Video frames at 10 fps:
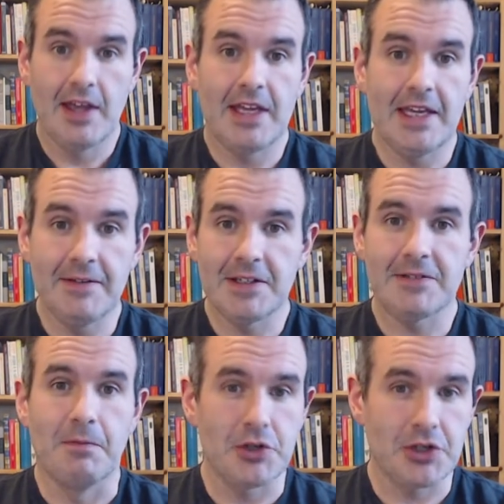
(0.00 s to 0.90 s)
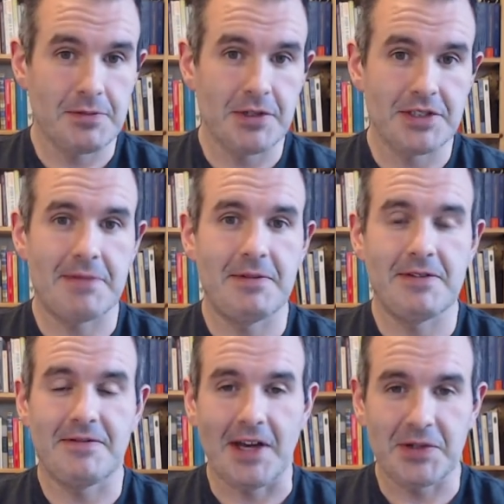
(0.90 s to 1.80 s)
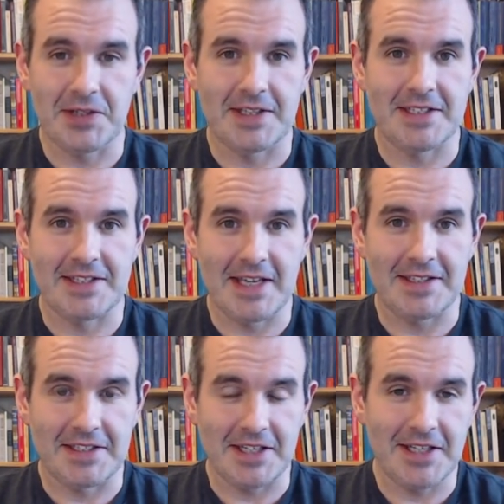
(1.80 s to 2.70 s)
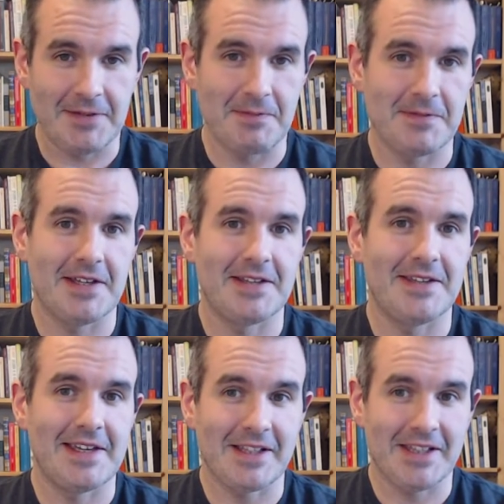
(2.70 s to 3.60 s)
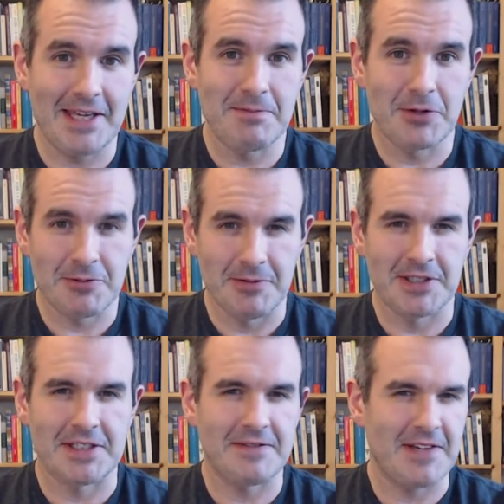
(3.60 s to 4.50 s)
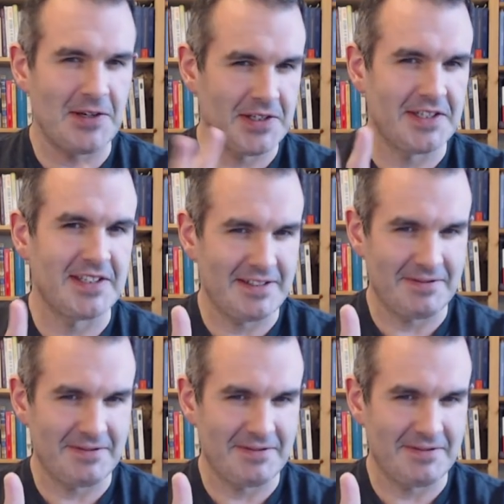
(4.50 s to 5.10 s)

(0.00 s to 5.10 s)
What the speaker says: Even if Bushmills had been founded at the time that they claim Bushmills is founded, and